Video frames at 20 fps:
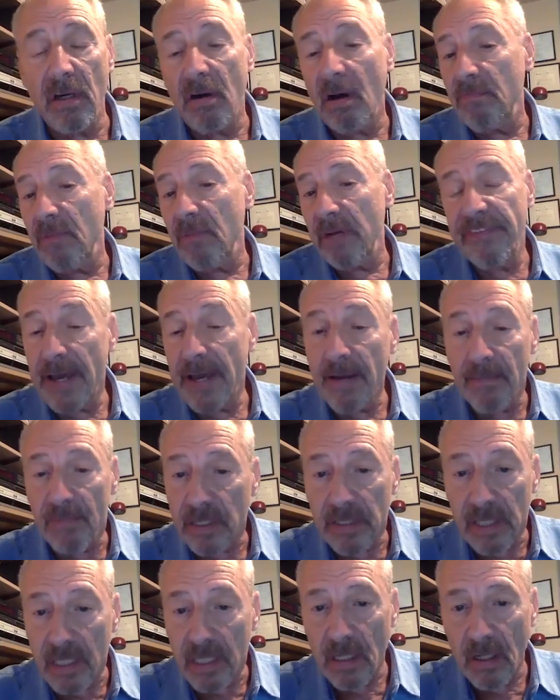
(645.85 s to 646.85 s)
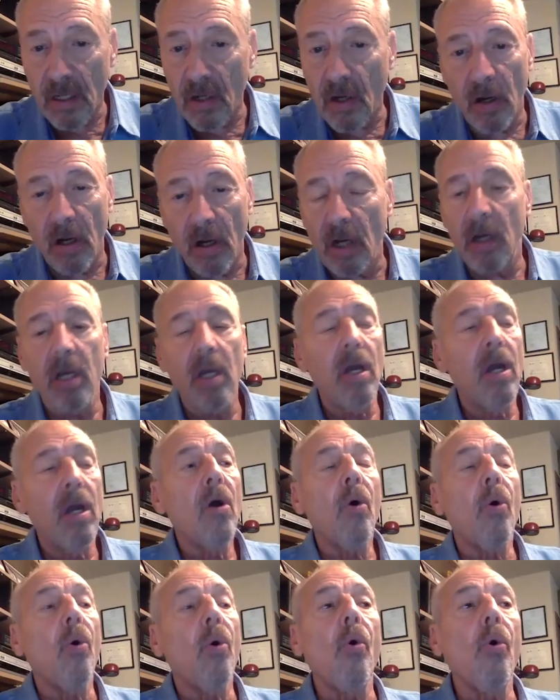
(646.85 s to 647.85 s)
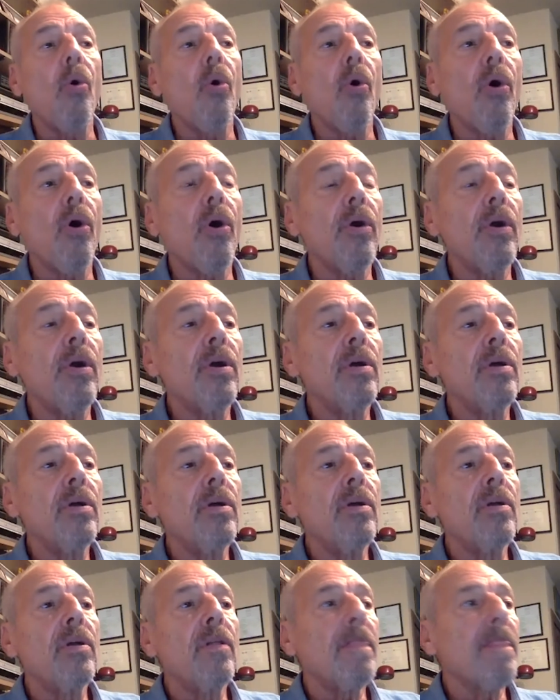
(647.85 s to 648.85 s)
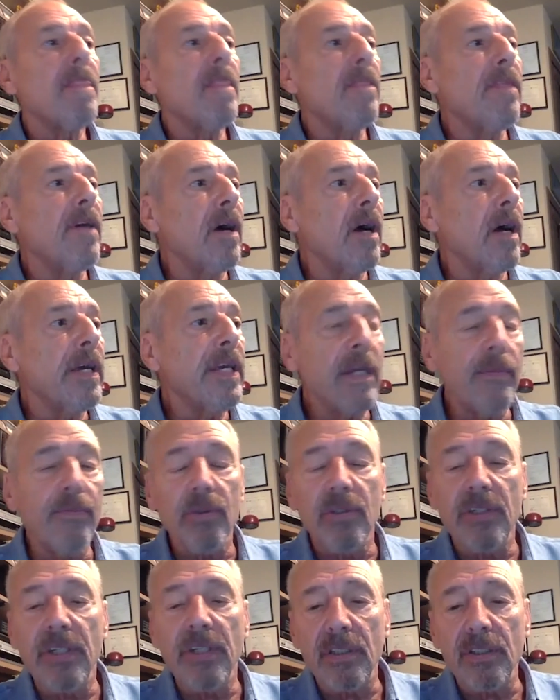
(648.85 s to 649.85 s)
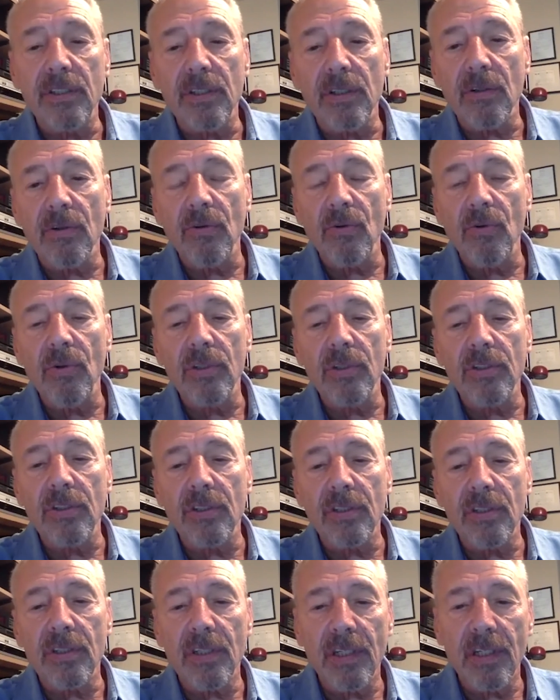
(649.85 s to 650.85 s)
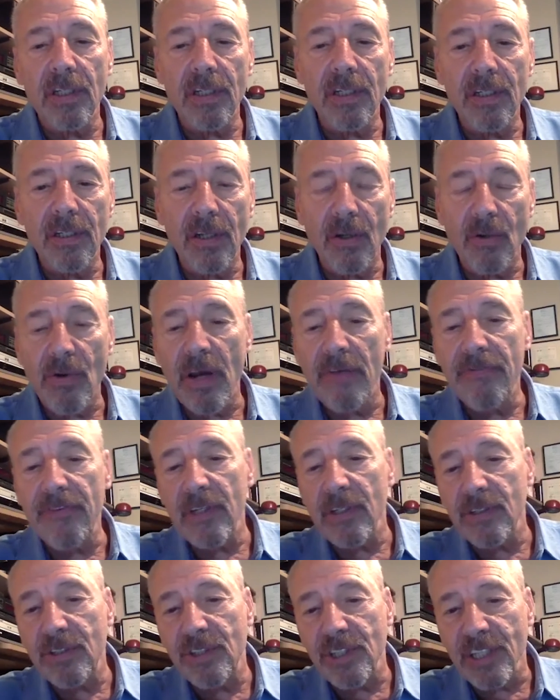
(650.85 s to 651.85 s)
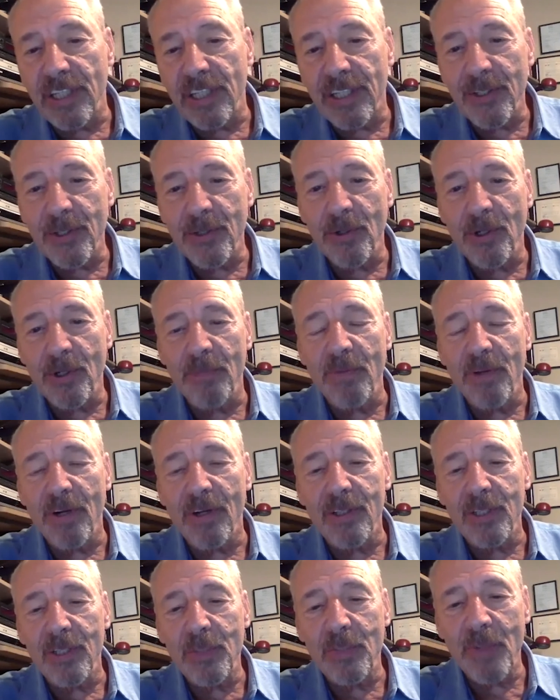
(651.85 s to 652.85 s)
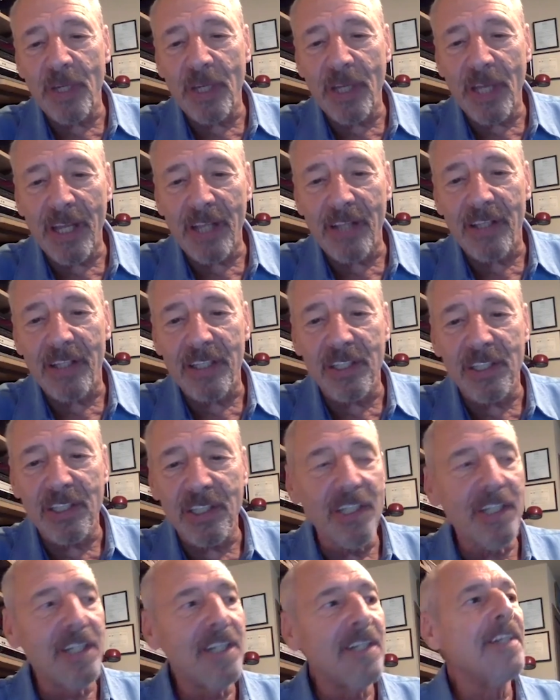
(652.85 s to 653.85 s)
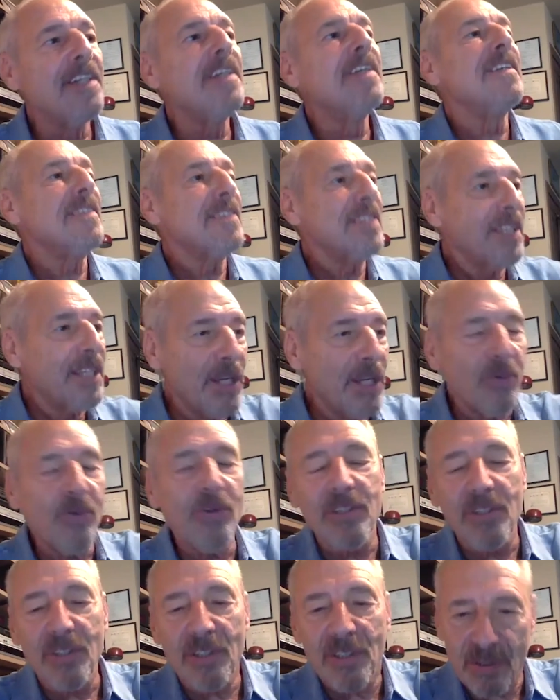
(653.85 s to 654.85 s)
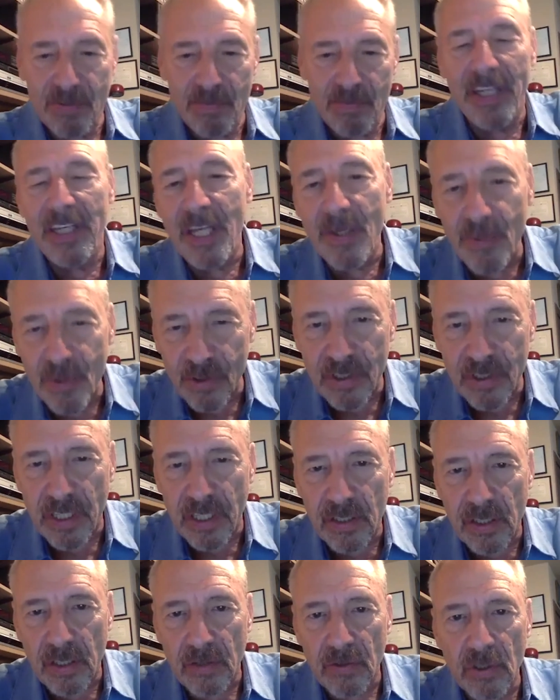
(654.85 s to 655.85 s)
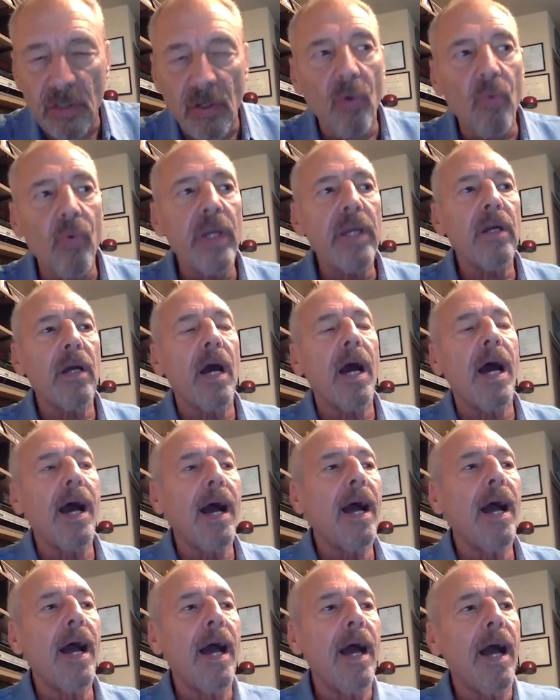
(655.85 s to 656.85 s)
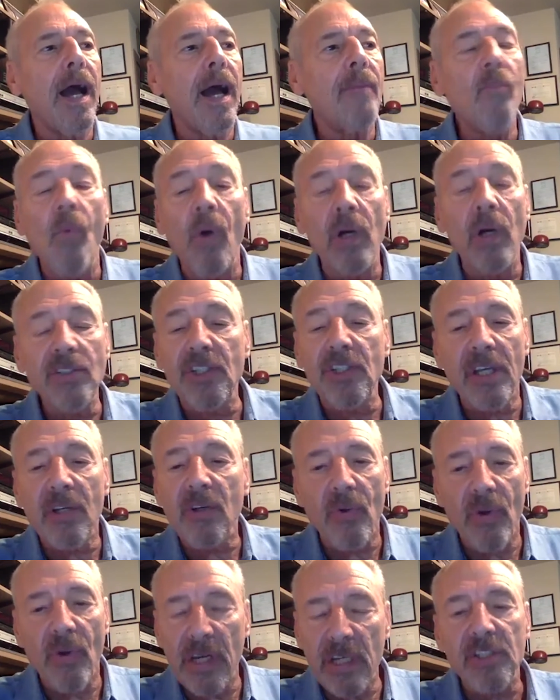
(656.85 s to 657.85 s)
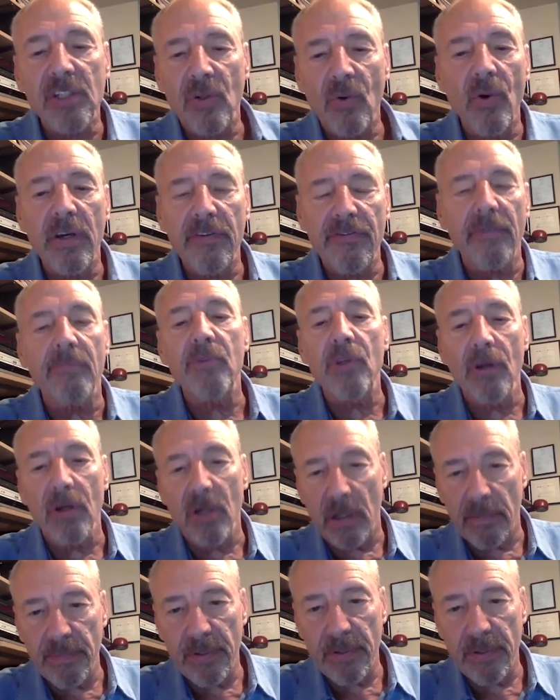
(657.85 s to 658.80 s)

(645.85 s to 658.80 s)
my family, or the Hebrew teacher who was a refugee who could barely speak English. He was my Hebrew teacher. I'm one generation away from Europe,